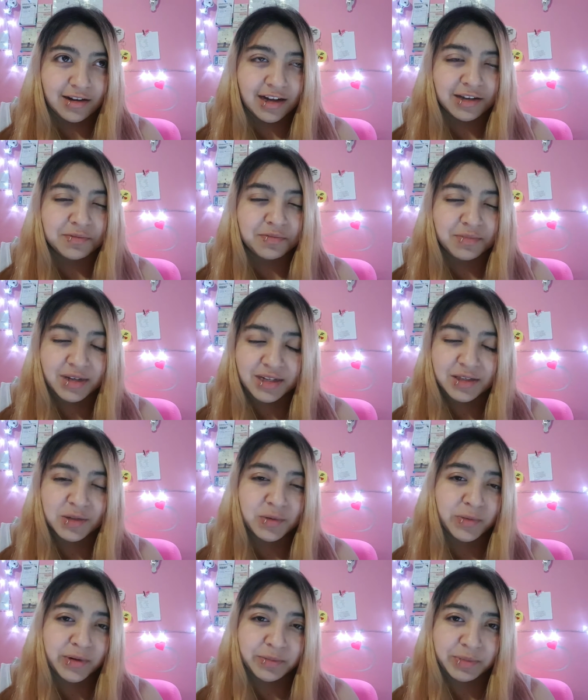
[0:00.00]
I
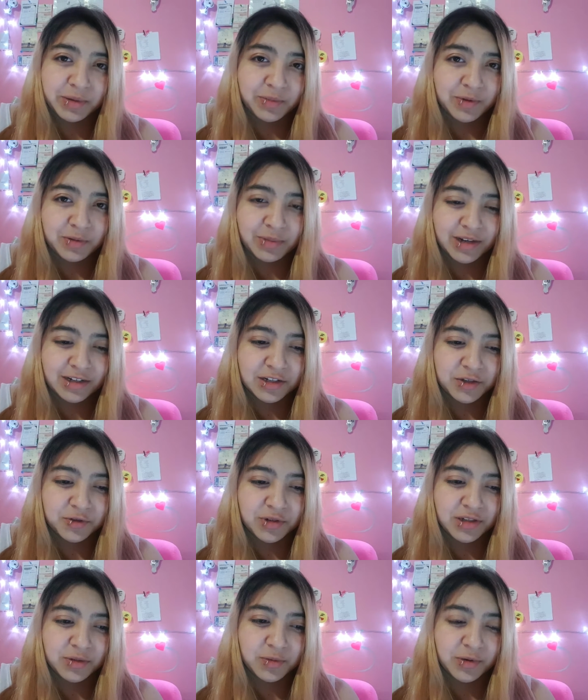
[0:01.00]
miss when people by the
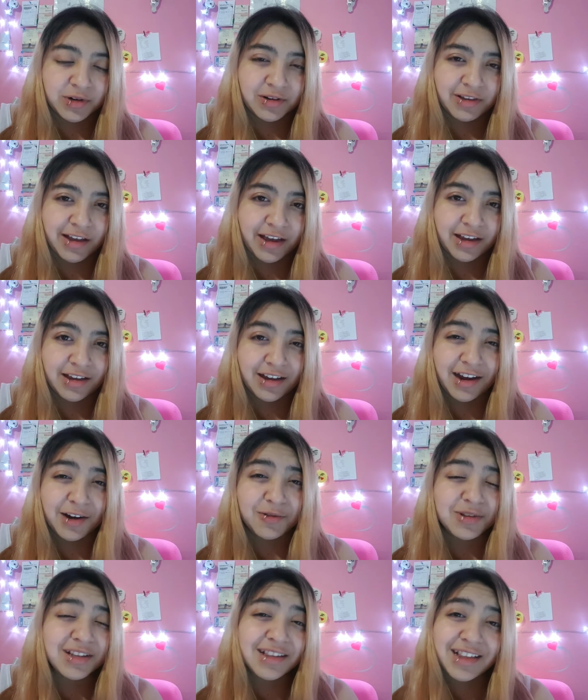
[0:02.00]
street were like, I
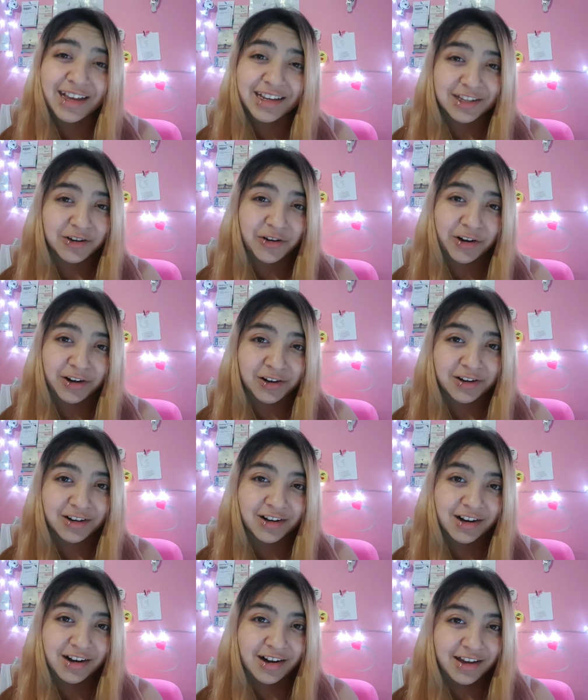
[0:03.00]
really like your
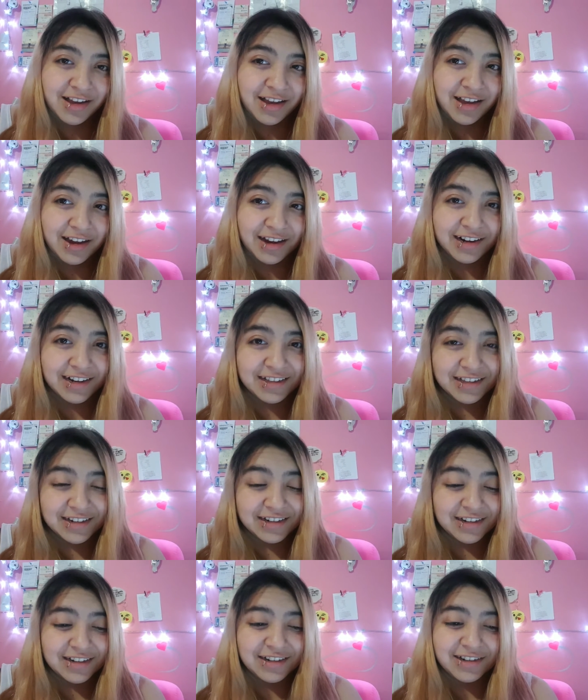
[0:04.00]
hair. And I
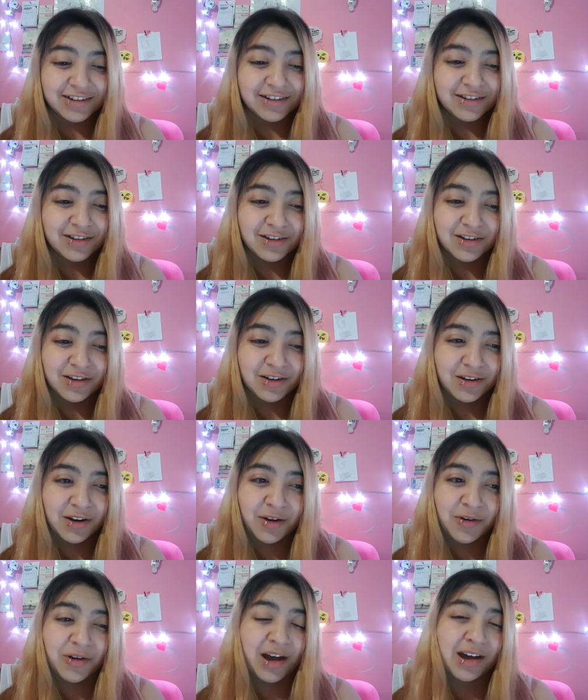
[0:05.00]
didn't
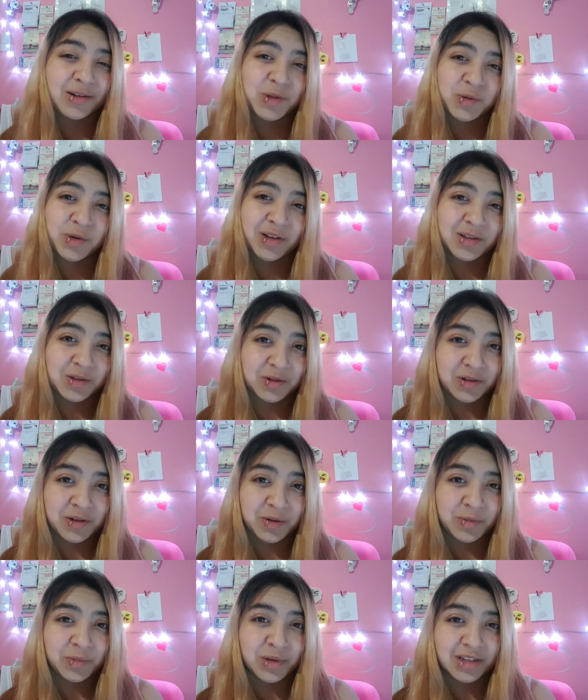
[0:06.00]
know how to answer
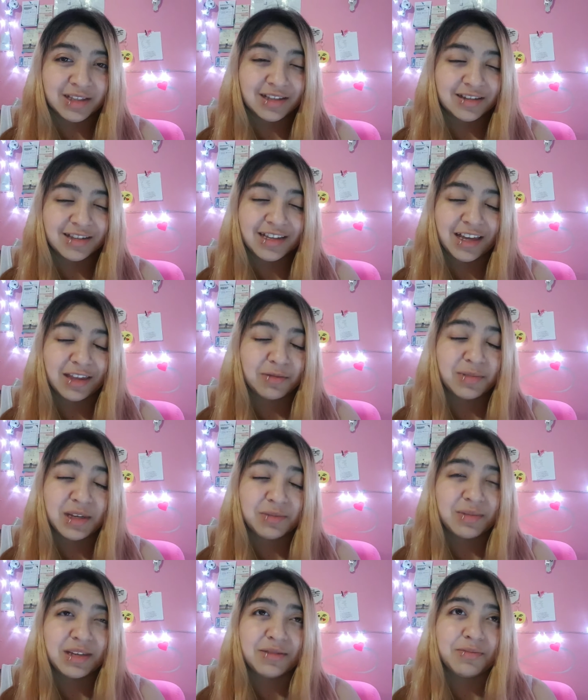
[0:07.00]
them, but that
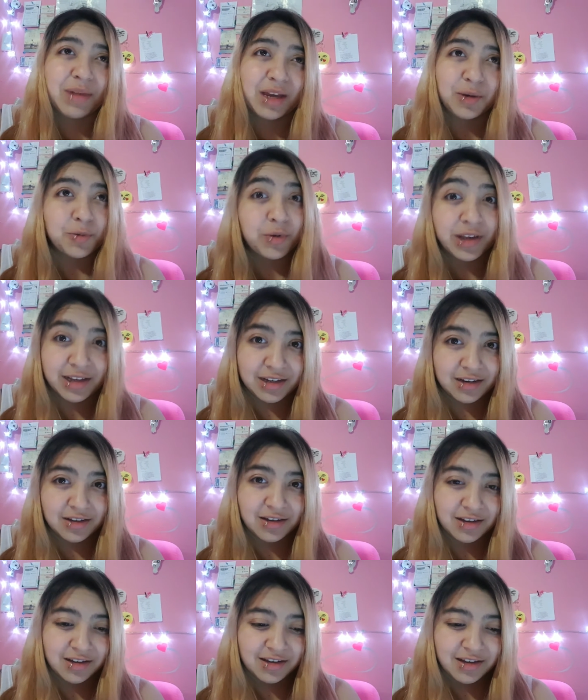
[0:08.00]
made me my week.
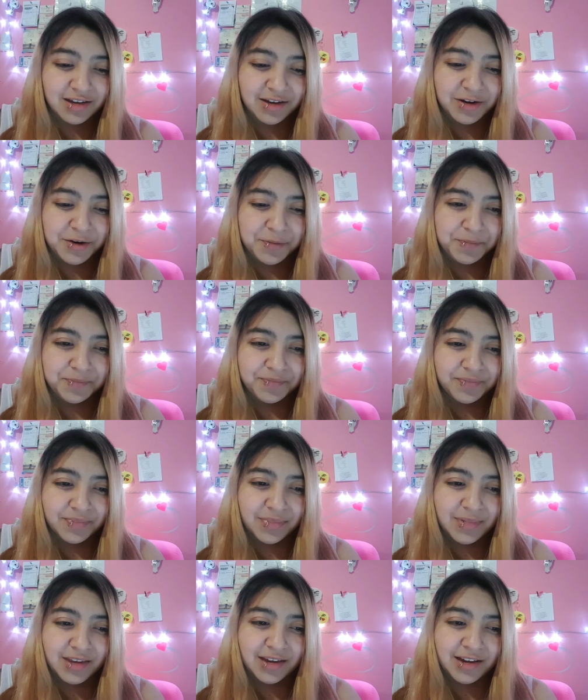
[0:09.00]

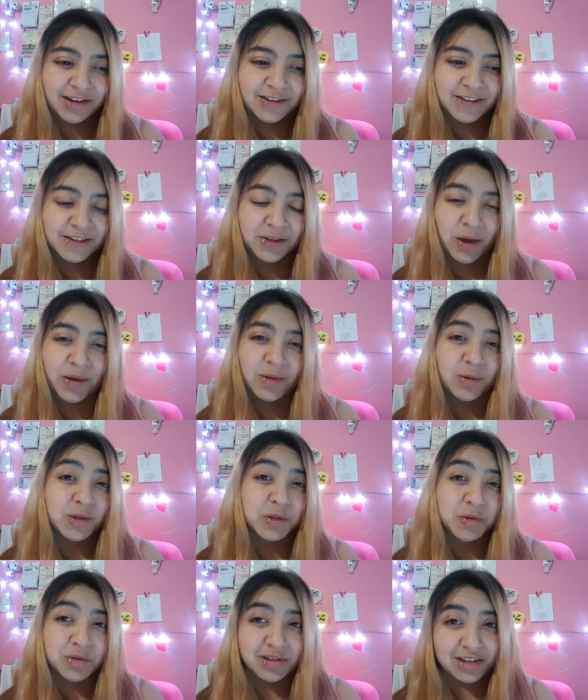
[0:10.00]
And that
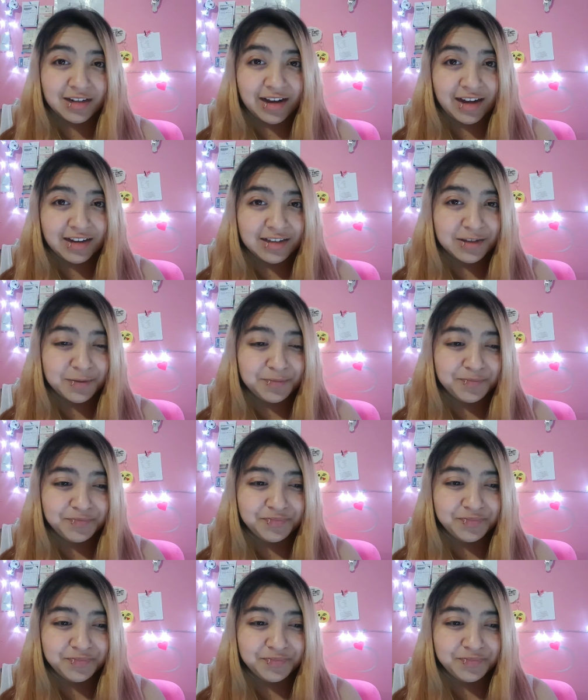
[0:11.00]
was really nice.